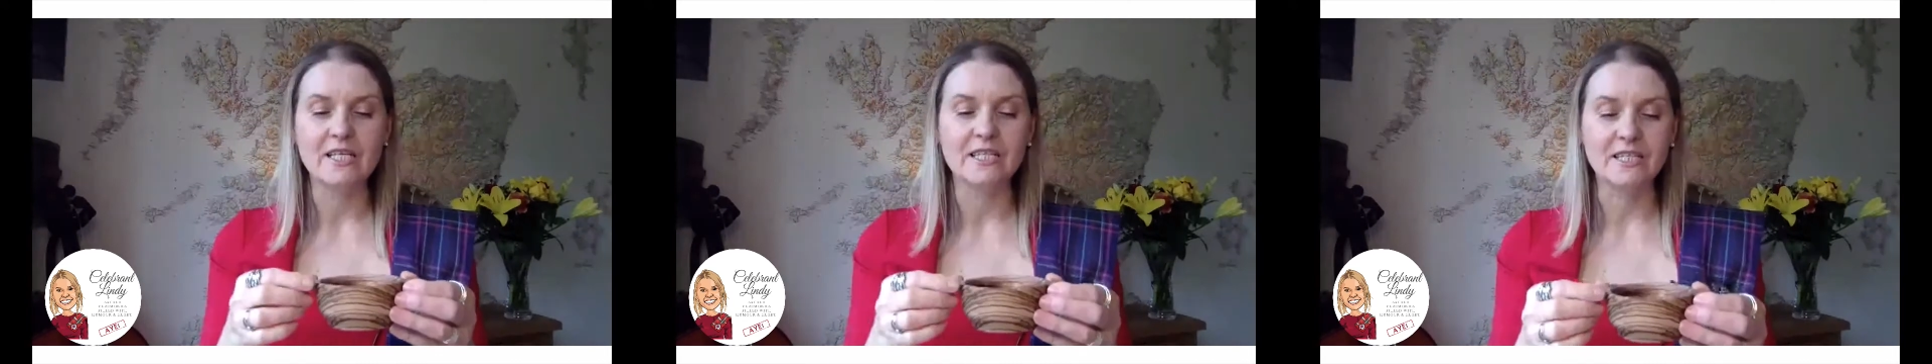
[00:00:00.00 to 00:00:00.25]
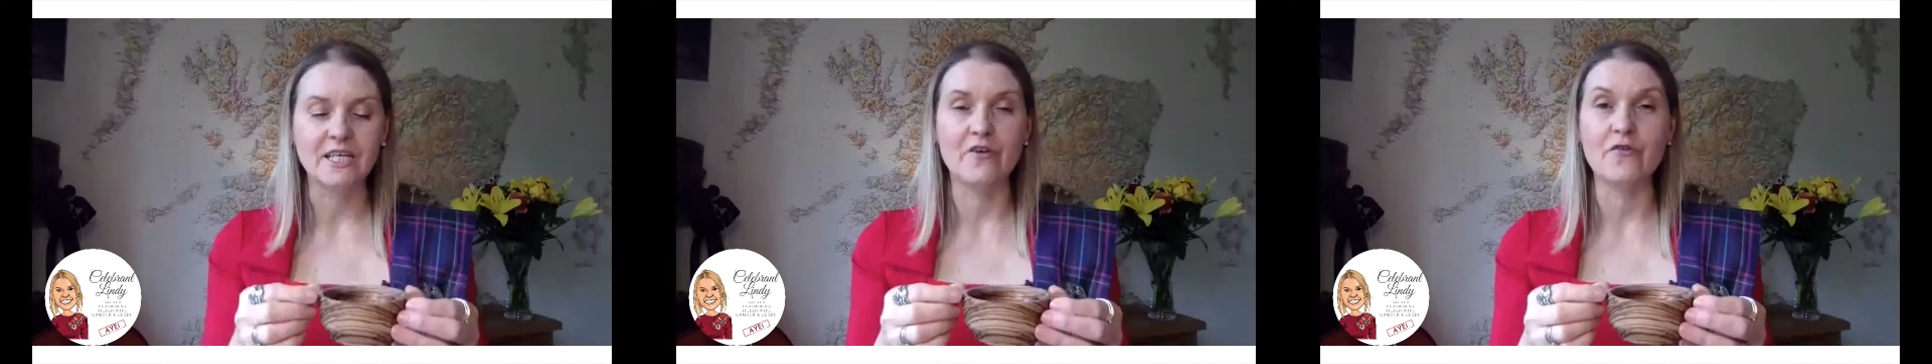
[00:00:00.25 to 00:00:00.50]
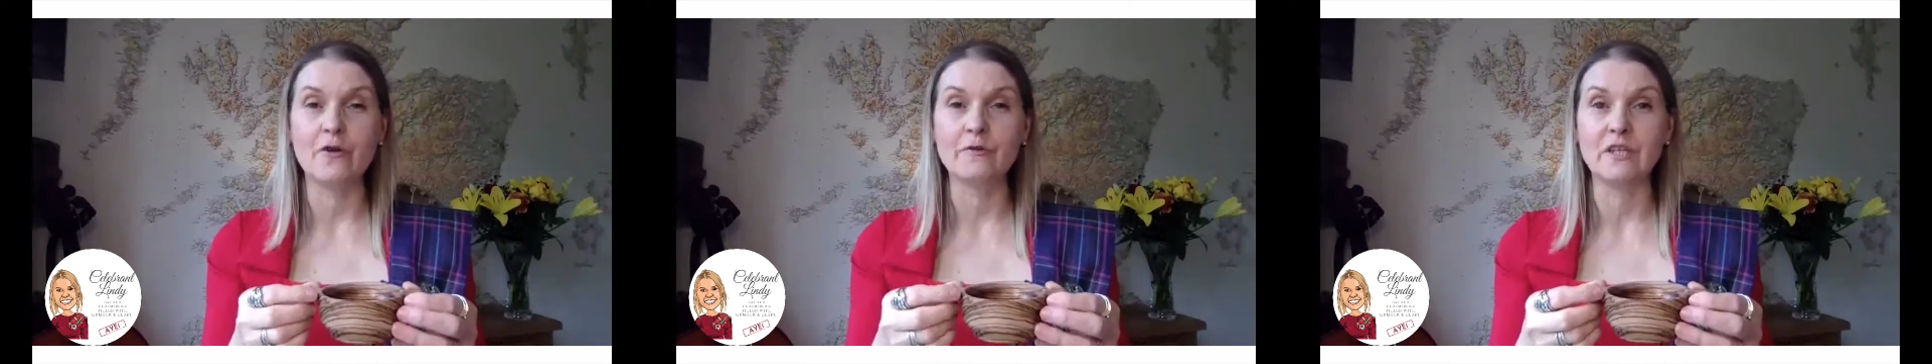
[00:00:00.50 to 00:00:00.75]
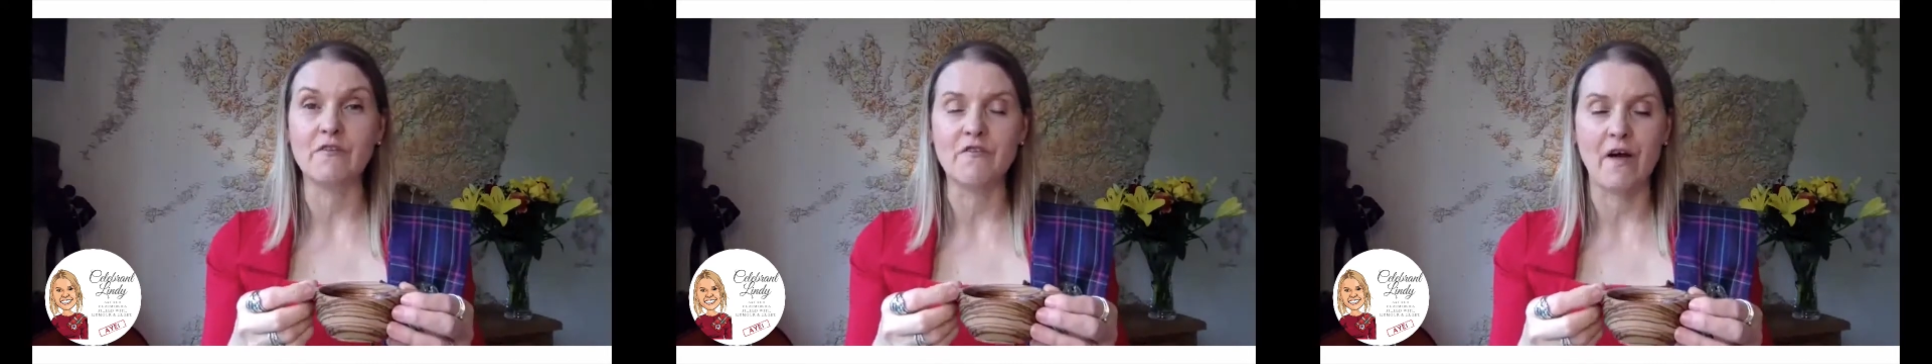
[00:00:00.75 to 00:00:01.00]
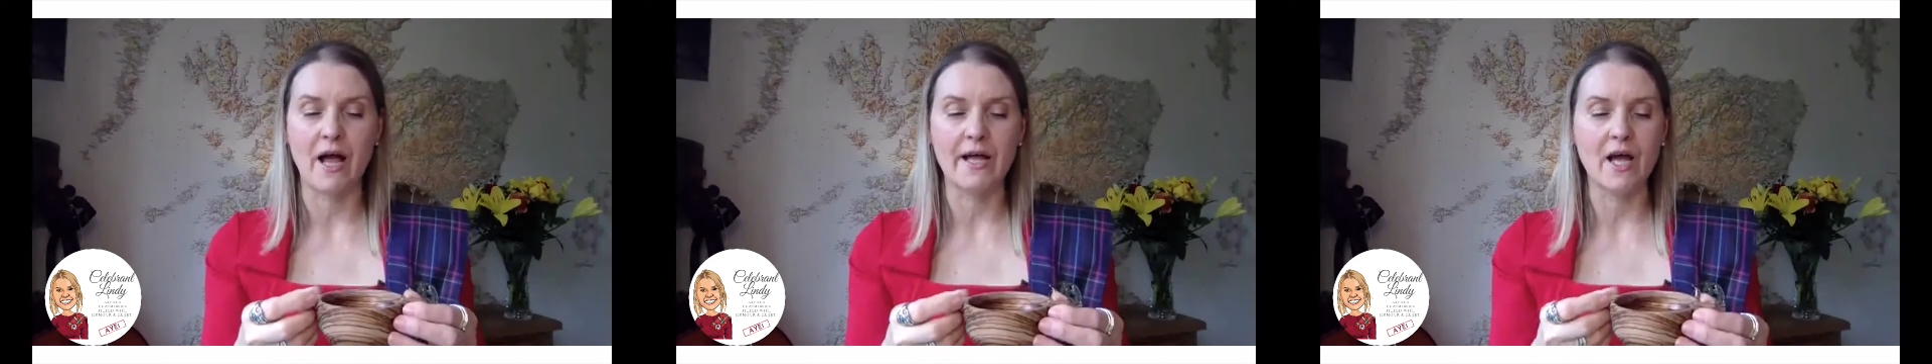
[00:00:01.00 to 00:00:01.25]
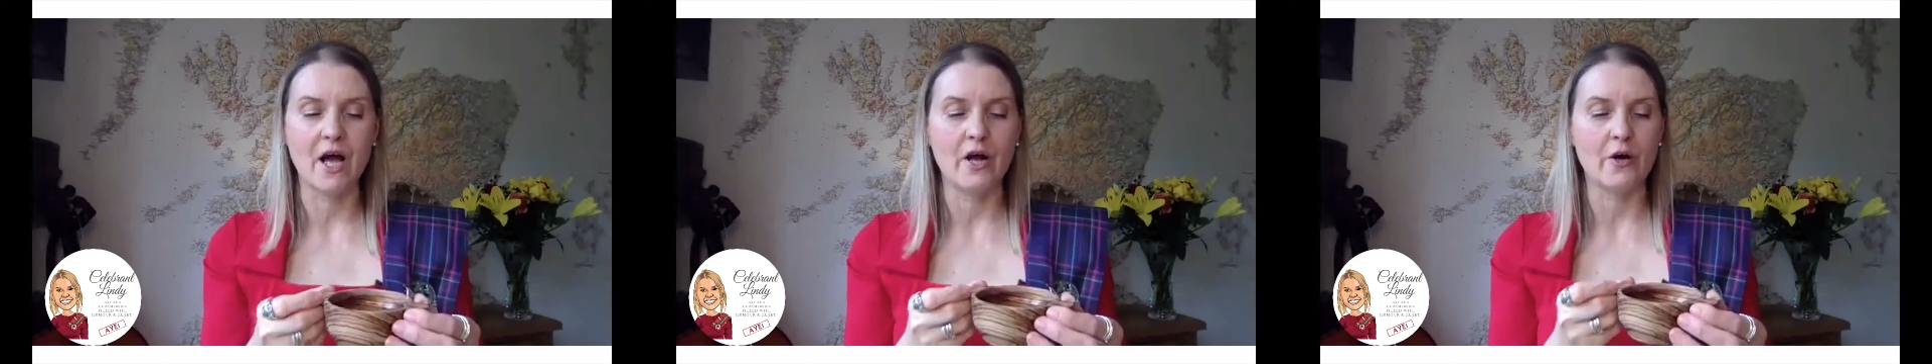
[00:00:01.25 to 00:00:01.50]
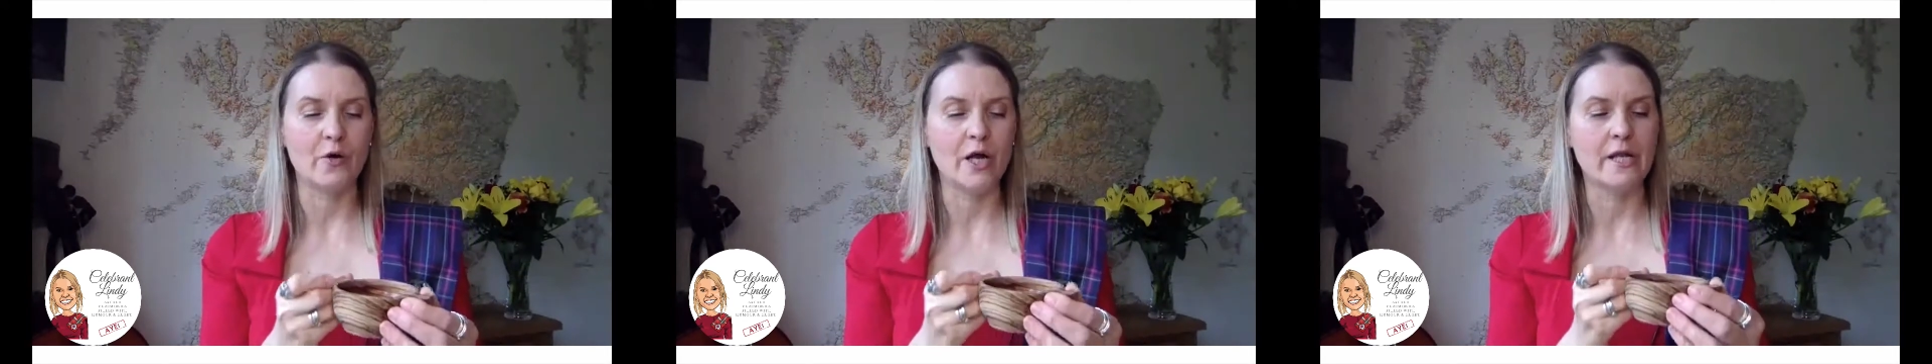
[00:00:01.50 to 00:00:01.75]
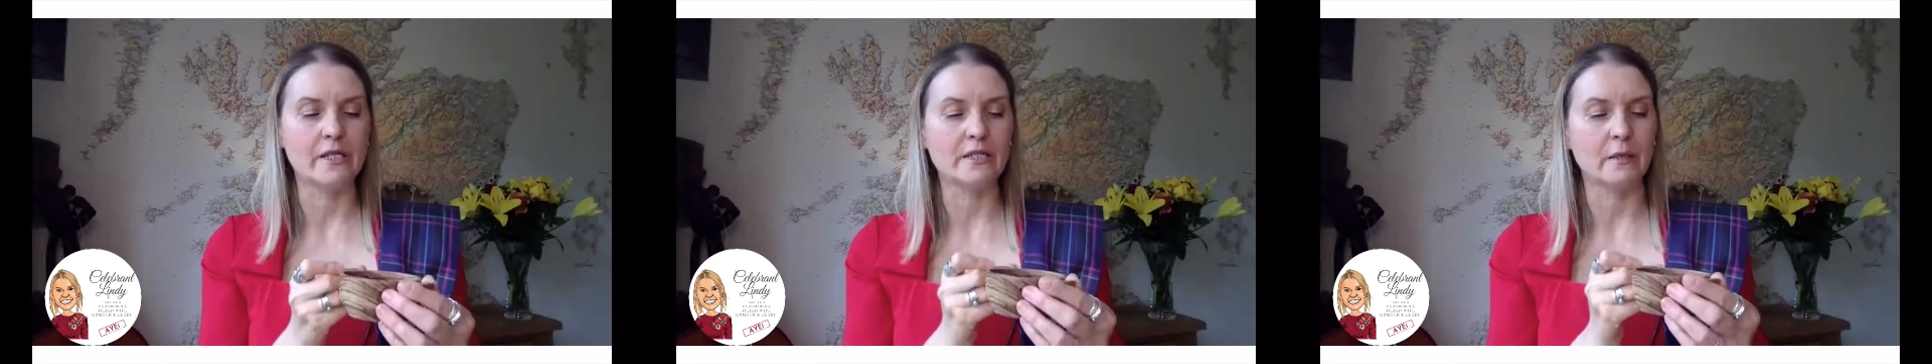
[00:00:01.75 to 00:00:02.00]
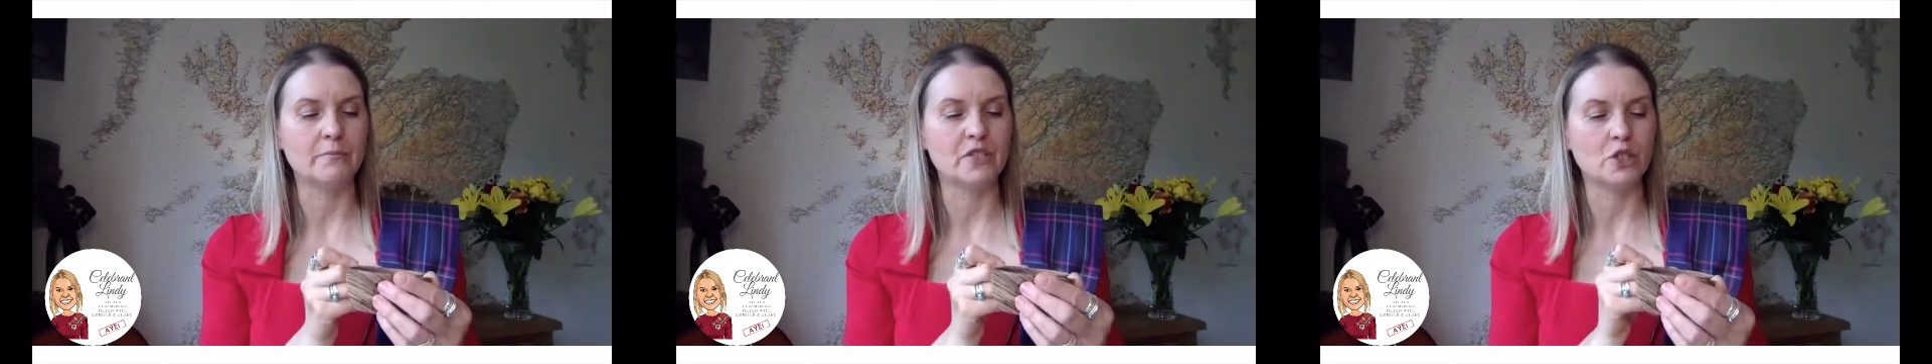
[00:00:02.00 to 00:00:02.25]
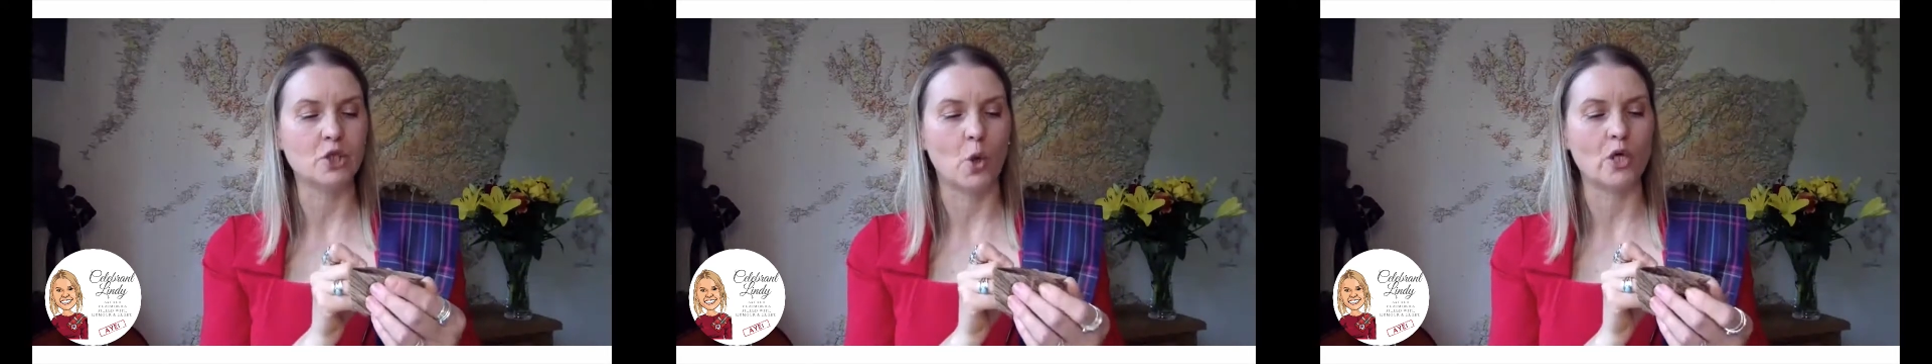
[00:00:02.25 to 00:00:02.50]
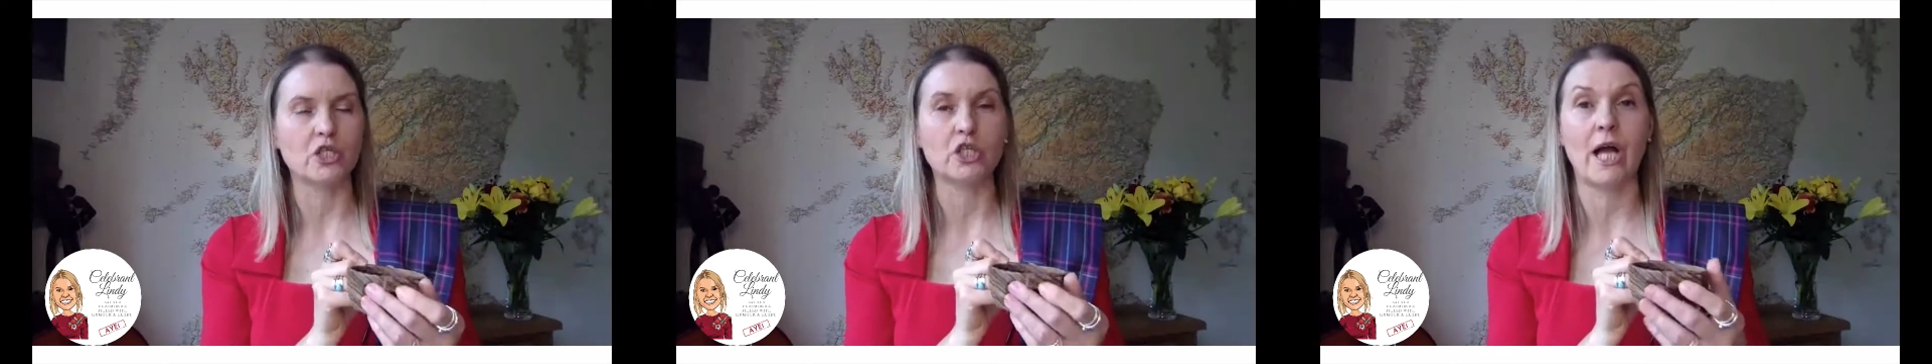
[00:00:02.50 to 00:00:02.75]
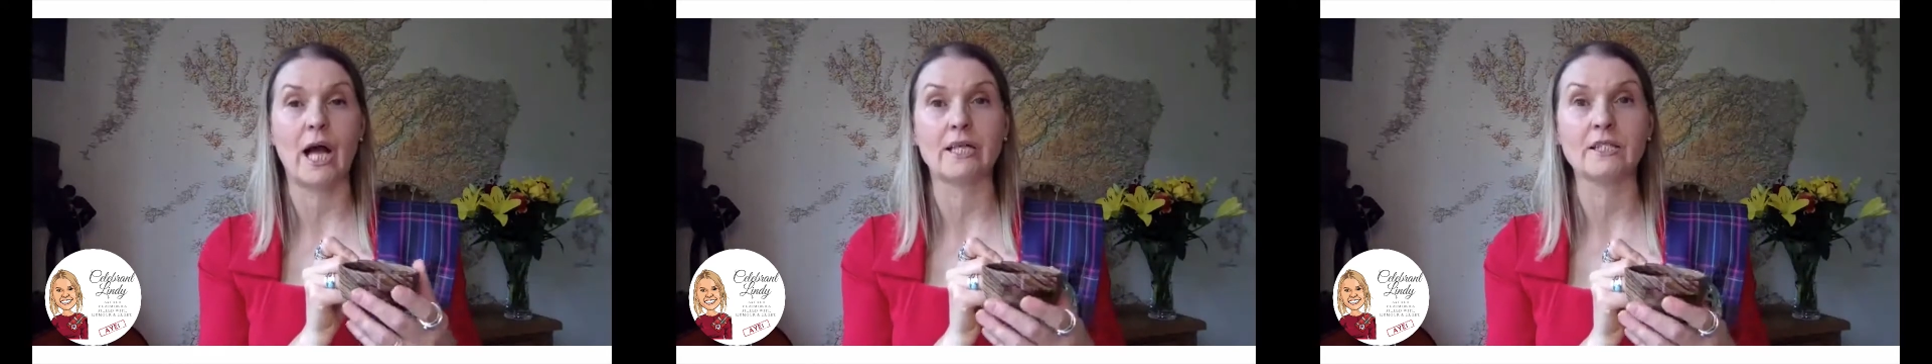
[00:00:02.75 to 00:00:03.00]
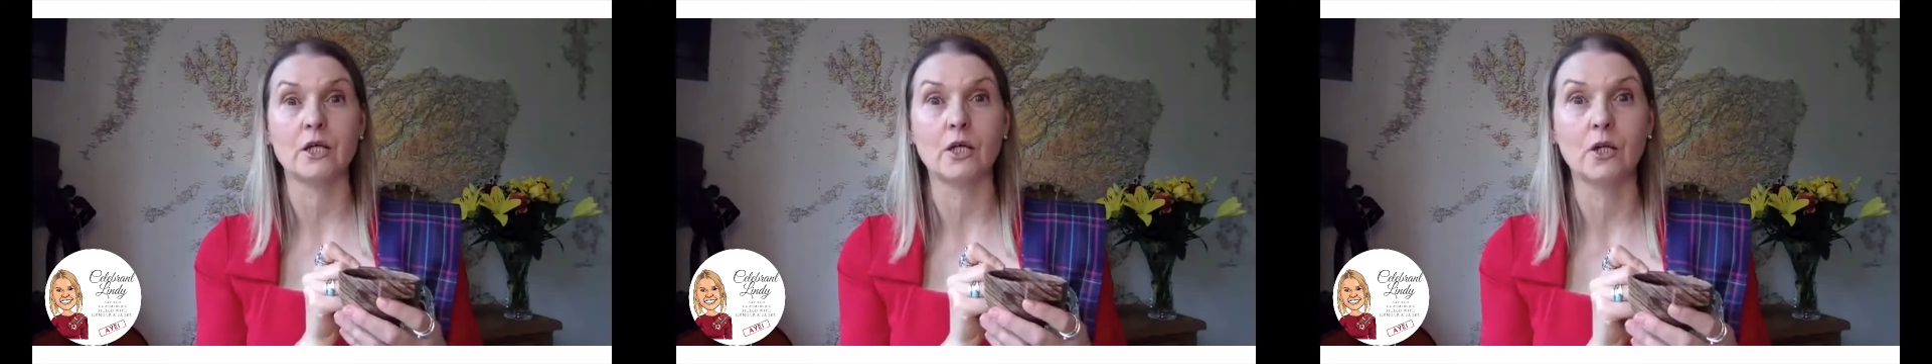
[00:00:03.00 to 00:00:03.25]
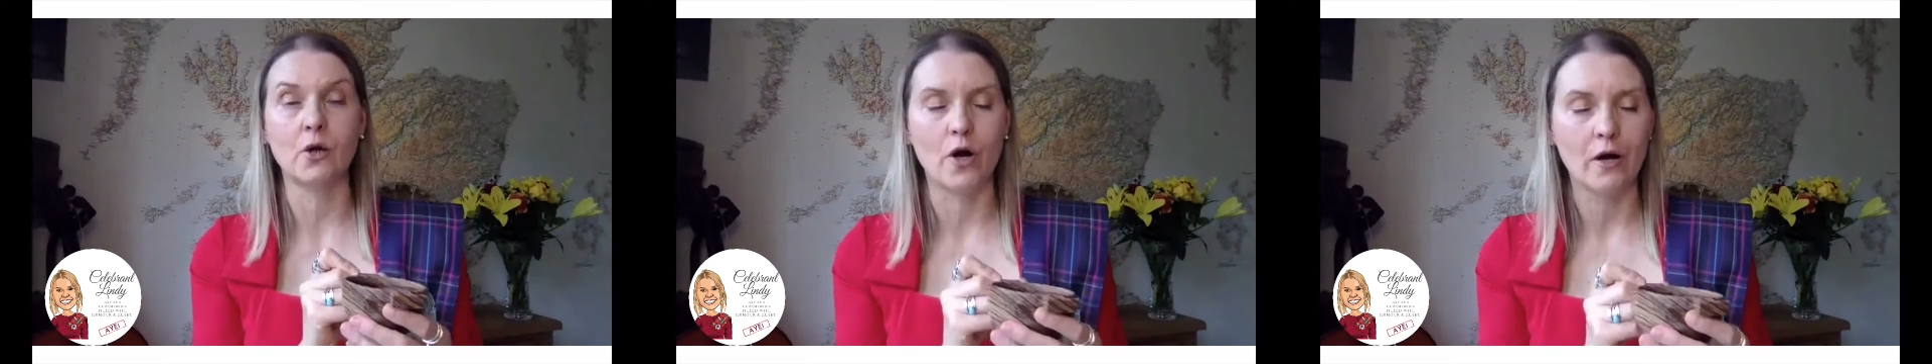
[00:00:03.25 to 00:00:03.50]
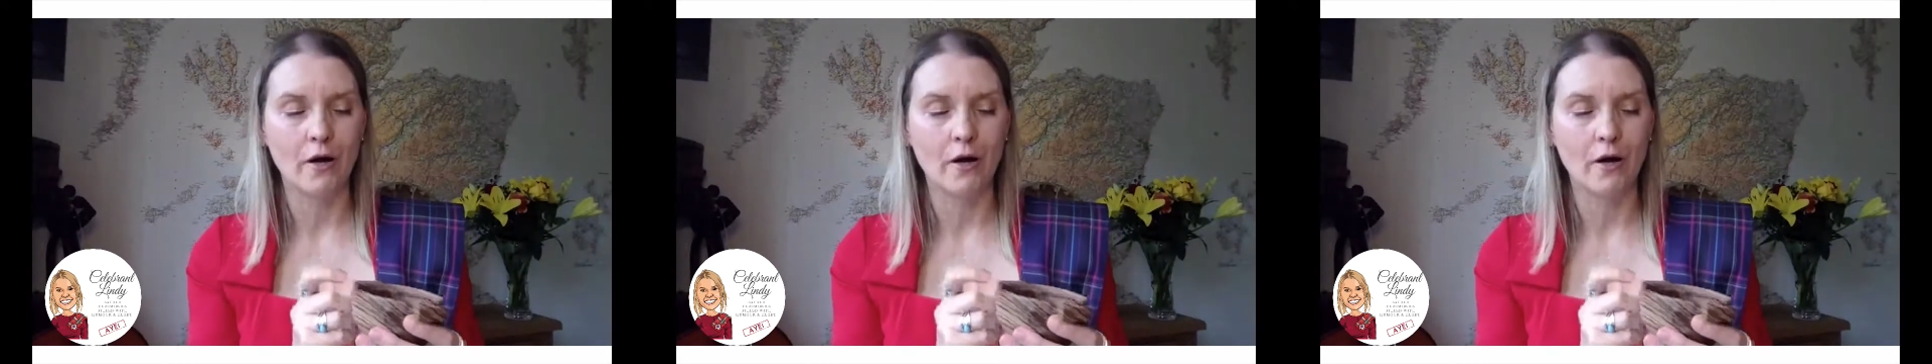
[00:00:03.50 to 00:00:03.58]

sitting round a fire, or in some Scottish castle, or